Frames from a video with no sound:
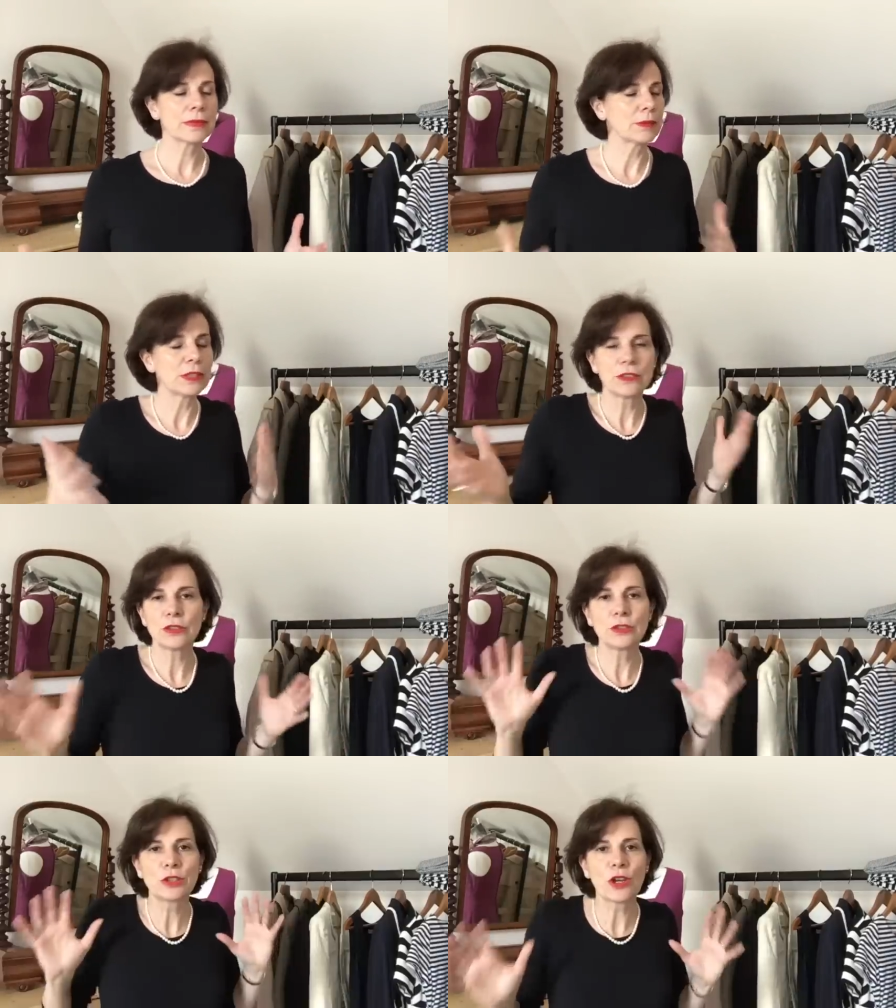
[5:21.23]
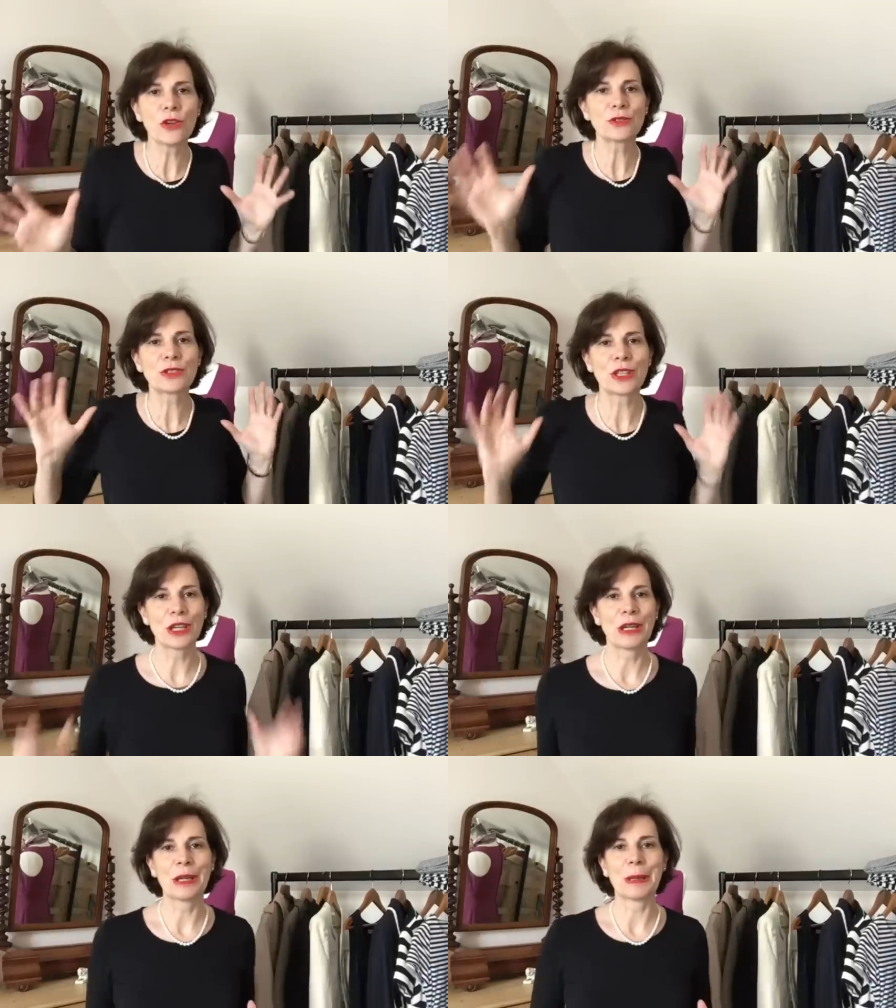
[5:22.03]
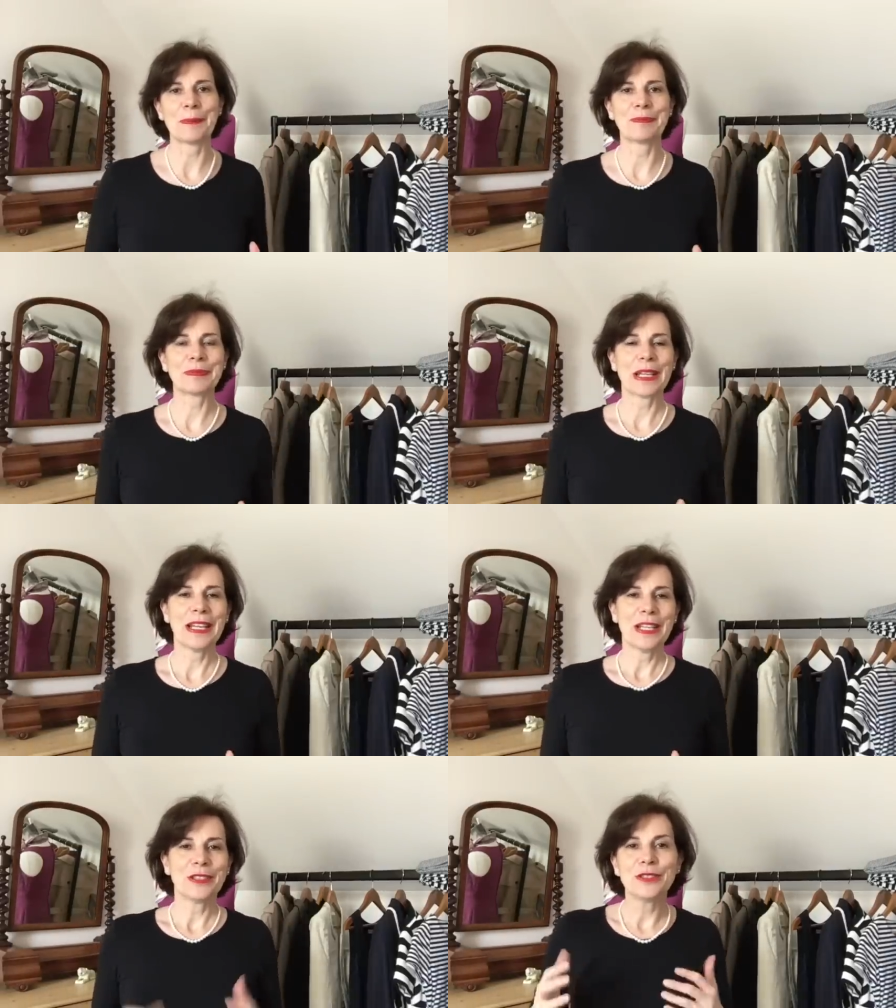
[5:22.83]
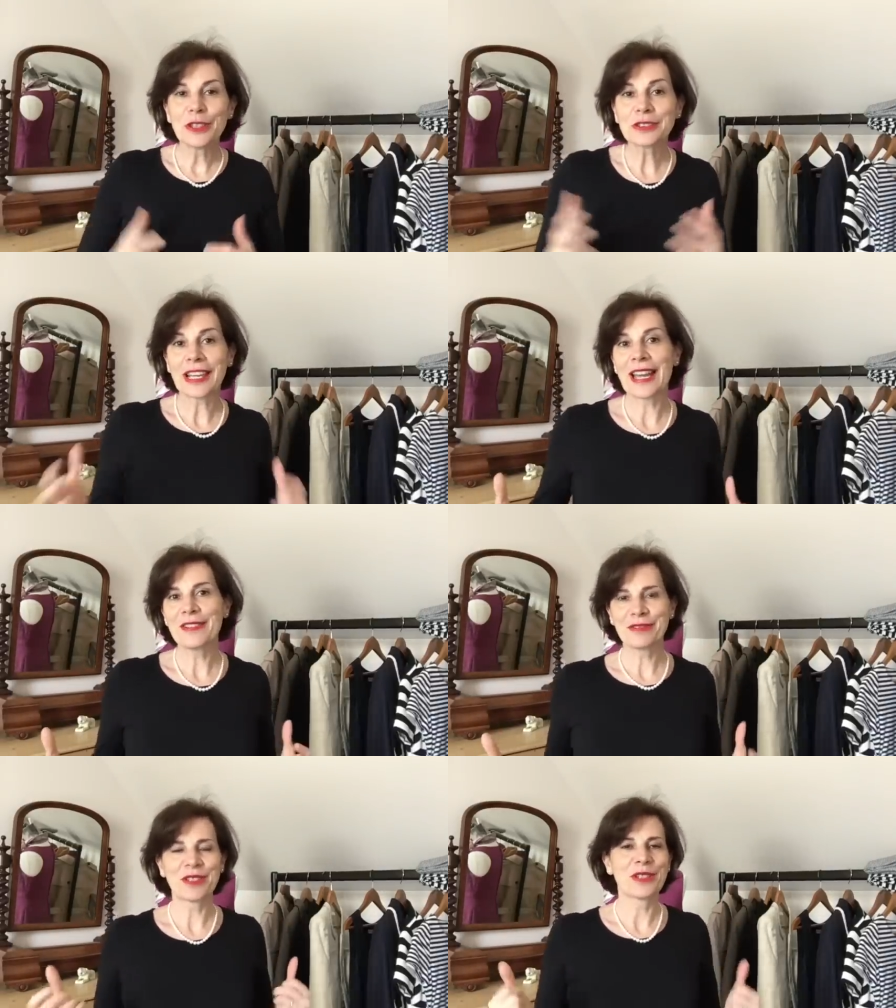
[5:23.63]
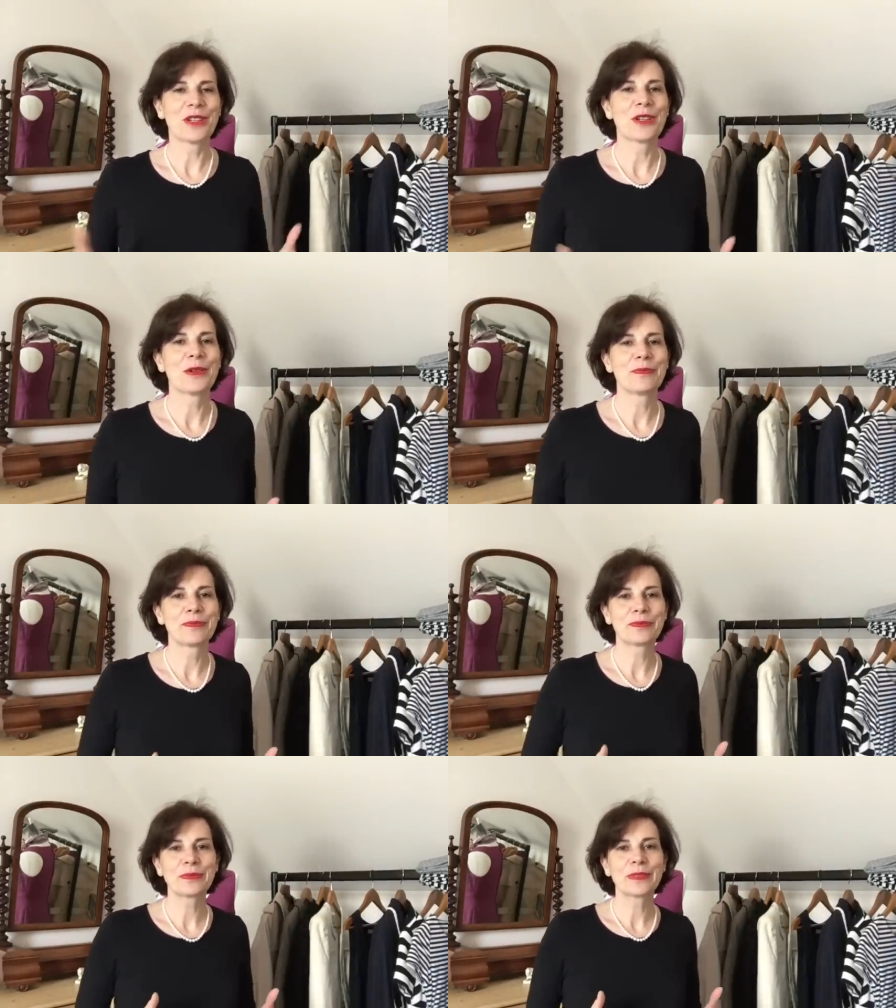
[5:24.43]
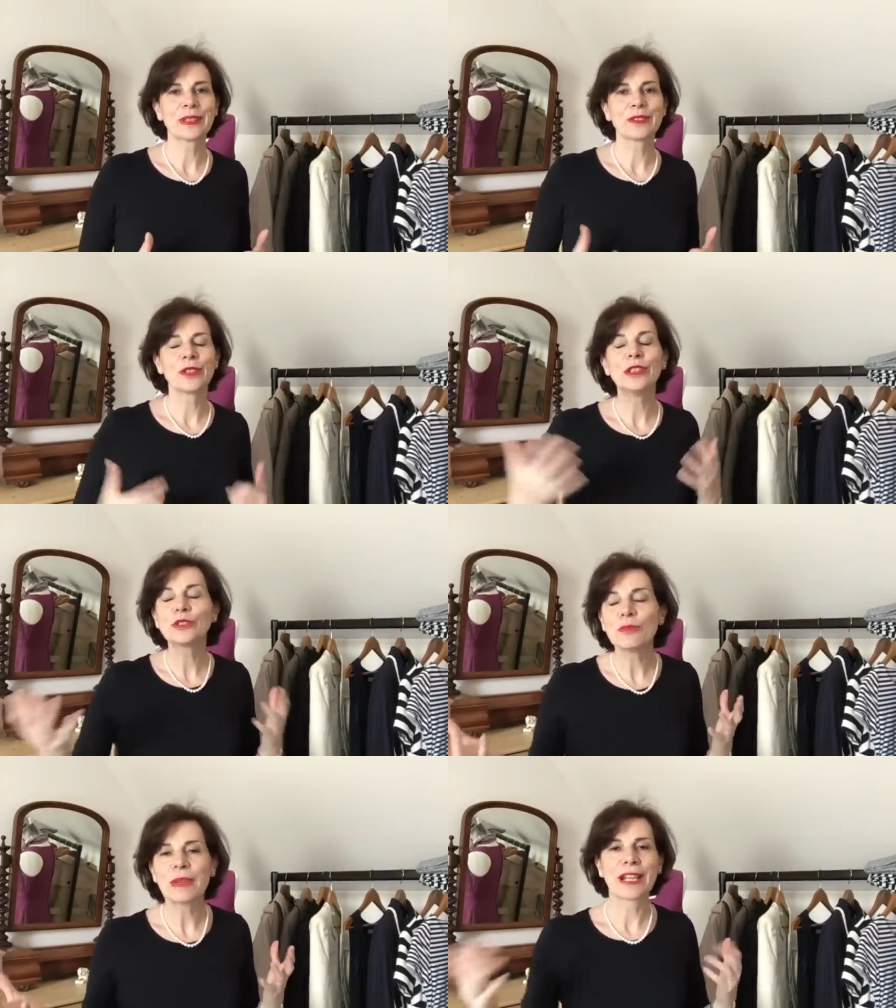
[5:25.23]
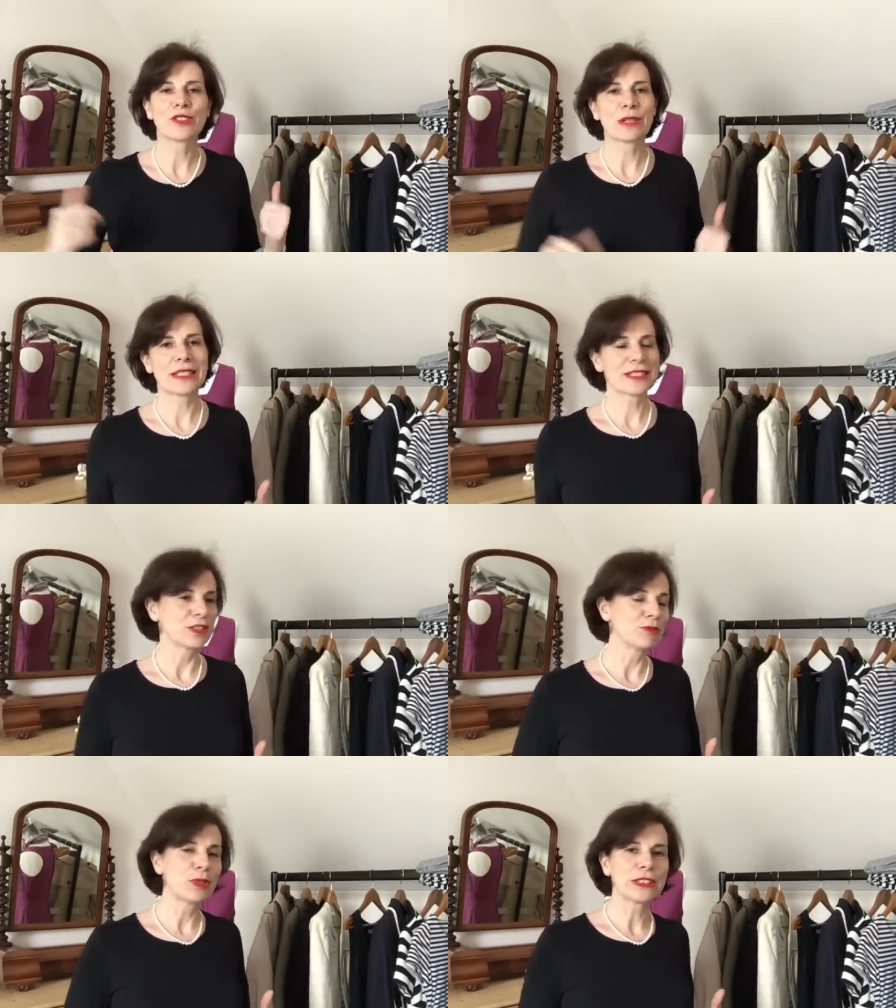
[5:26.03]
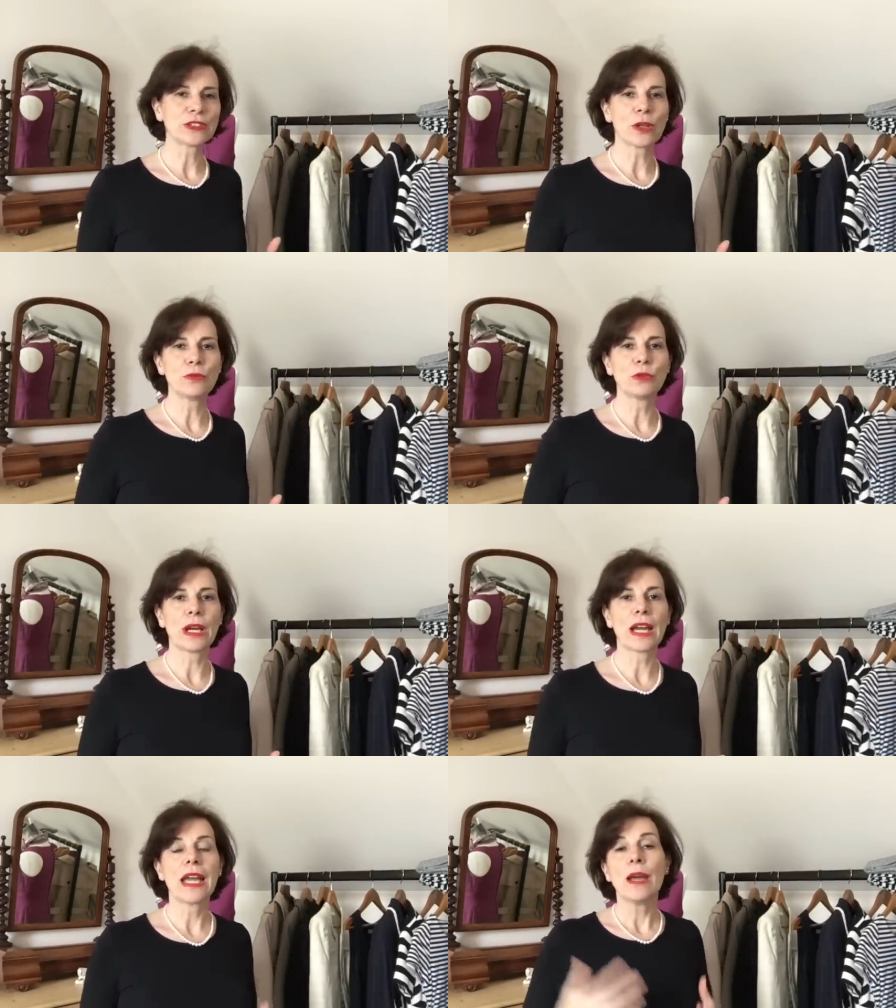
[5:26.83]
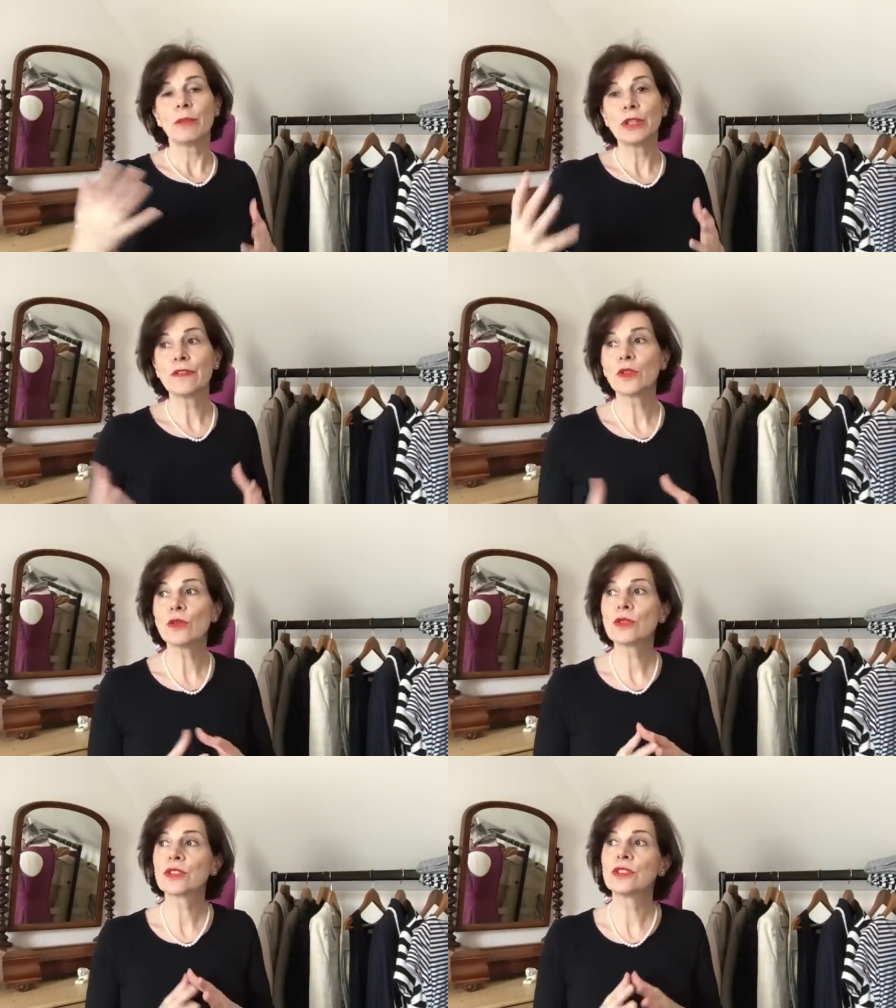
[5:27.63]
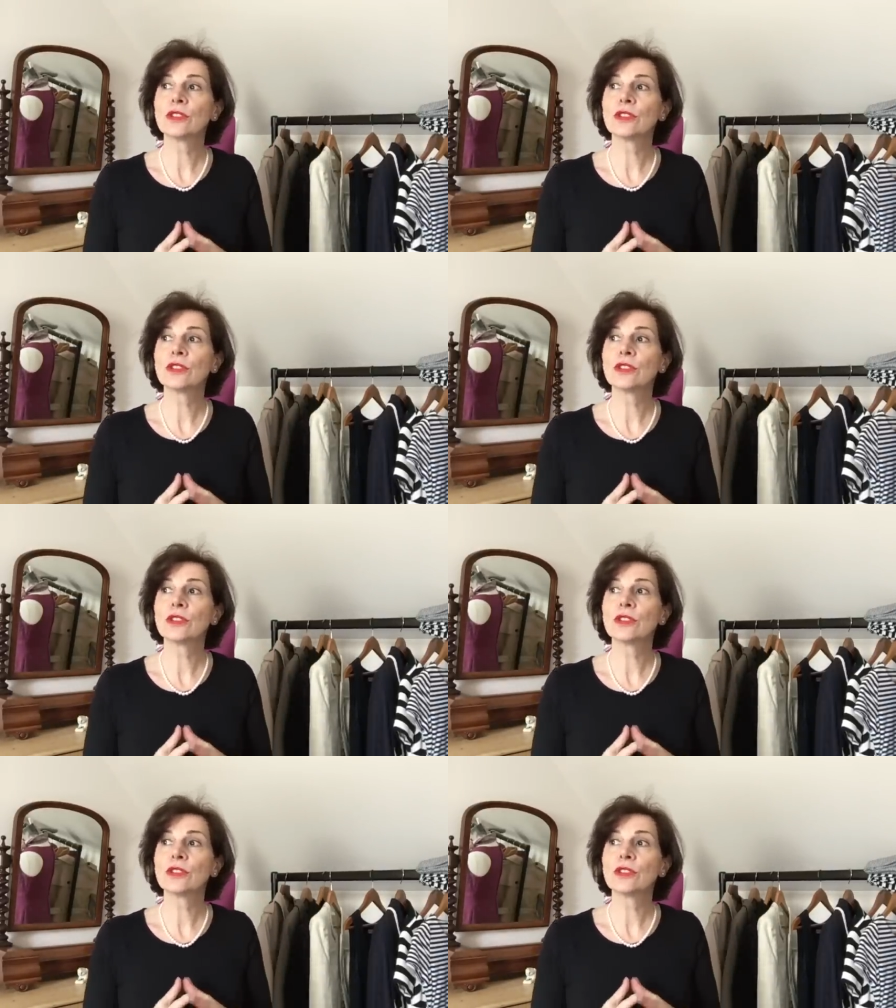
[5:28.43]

I mean, you can't um, not have um, a little black dress in petite robe noire. But of course, you